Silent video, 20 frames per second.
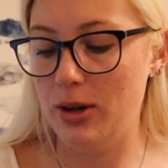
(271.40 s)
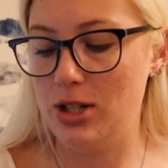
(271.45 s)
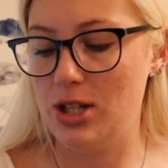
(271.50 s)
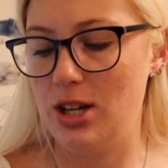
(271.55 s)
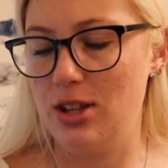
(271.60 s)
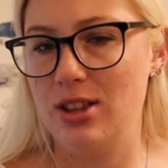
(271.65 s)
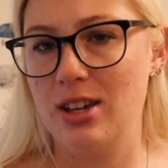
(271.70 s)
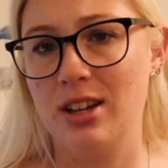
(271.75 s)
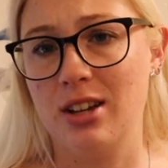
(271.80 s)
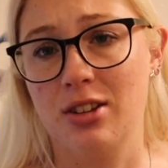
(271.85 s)
which
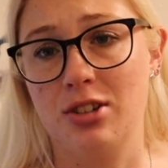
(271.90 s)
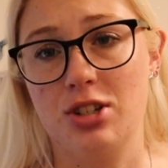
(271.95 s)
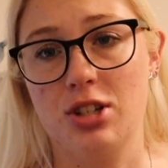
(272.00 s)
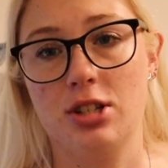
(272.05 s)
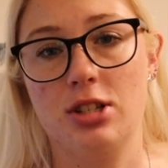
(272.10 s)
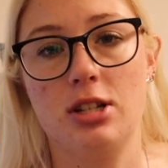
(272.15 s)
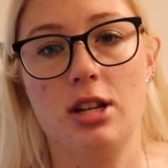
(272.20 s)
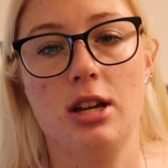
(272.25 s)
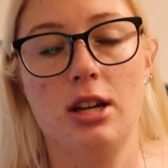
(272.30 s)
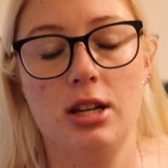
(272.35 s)
I think I'll
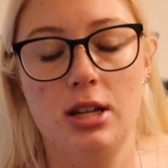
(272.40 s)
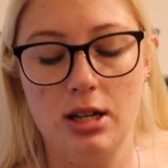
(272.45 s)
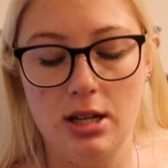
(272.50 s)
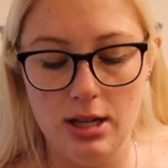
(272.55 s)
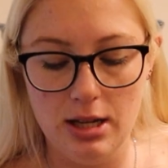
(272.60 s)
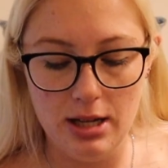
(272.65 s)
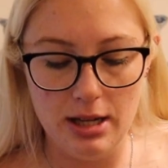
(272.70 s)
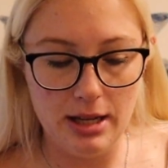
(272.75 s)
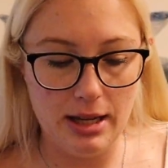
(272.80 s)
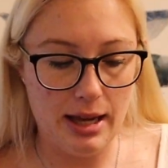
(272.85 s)
just
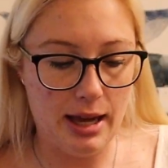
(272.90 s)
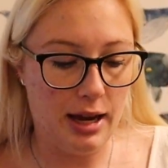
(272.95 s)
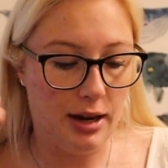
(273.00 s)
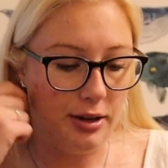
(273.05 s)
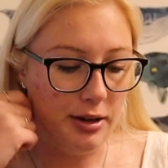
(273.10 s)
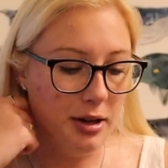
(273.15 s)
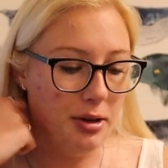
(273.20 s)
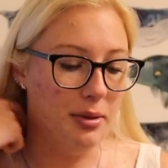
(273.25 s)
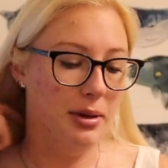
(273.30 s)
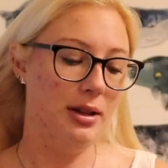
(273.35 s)

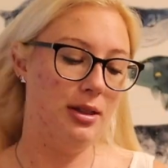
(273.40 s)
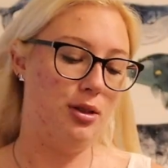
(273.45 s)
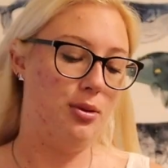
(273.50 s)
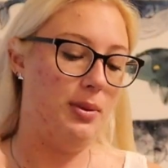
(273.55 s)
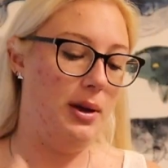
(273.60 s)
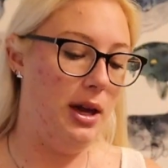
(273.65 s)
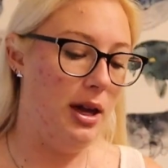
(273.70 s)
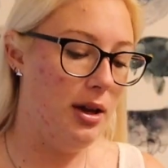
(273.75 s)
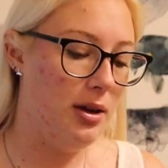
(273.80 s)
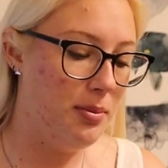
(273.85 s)
carry with
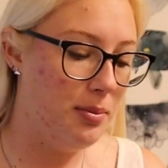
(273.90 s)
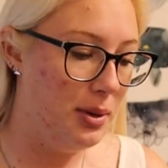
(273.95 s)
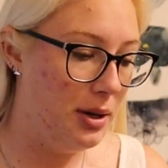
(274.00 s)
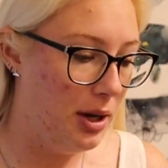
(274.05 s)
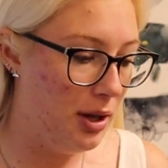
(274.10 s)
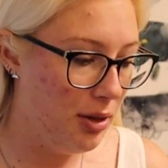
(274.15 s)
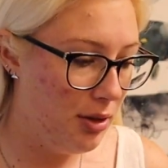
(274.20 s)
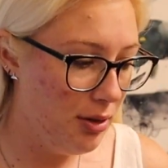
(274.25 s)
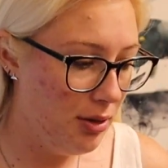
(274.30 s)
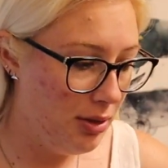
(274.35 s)
me. But
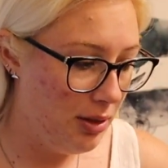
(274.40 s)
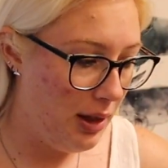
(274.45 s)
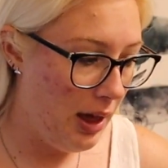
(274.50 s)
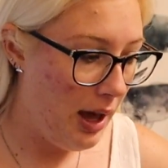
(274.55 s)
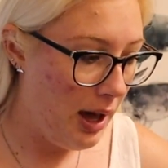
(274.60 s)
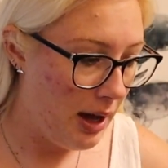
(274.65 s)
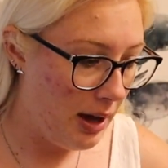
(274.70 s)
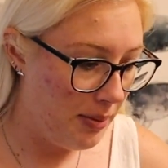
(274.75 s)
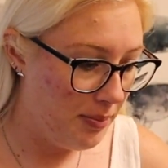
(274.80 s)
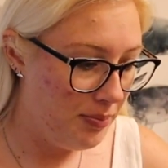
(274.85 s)
other than
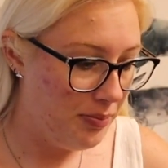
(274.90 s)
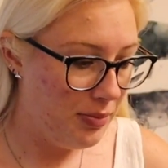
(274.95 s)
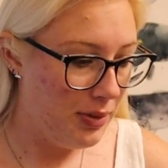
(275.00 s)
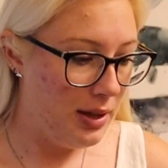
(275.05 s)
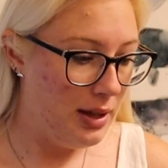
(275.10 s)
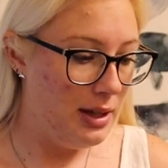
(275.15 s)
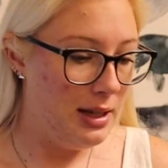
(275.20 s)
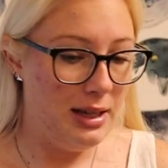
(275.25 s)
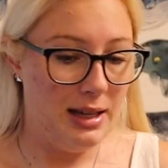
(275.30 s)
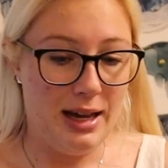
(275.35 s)
that,
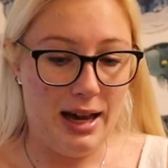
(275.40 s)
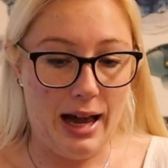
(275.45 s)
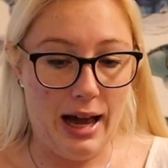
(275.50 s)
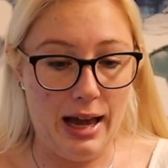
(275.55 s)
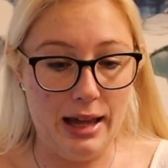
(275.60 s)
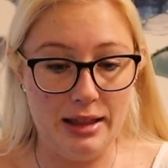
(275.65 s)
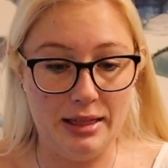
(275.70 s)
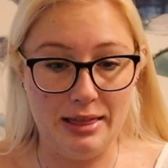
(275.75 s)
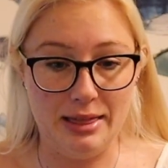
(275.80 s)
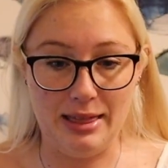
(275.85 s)

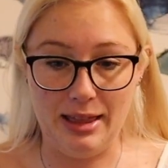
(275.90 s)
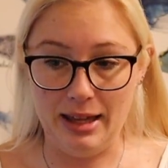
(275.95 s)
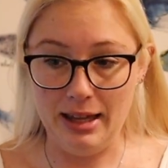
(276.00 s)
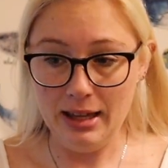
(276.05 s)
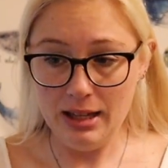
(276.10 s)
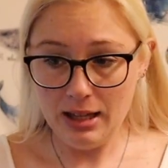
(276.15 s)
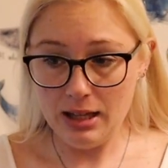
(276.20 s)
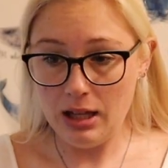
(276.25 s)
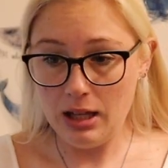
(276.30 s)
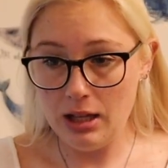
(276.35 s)
I
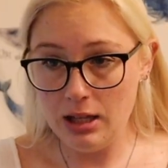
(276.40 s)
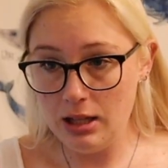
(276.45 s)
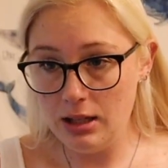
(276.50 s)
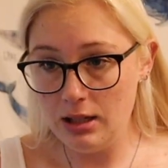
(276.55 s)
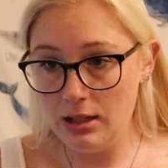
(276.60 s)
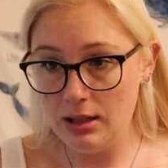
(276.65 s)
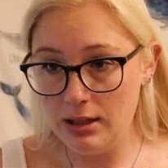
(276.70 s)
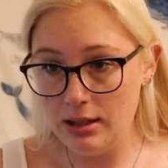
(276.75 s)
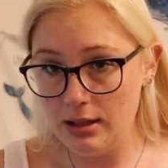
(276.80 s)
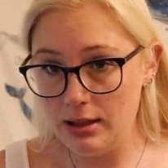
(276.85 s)
think
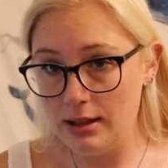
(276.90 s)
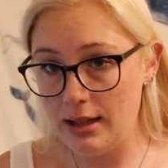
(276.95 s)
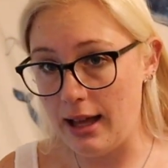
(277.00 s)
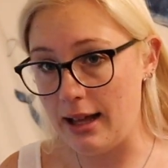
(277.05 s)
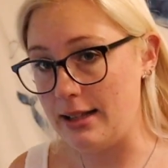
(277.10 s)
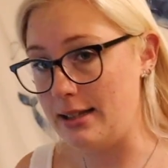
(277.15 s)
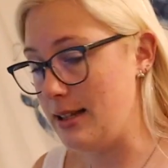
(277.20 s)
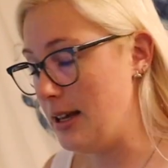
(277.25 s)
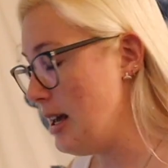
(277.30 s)
that's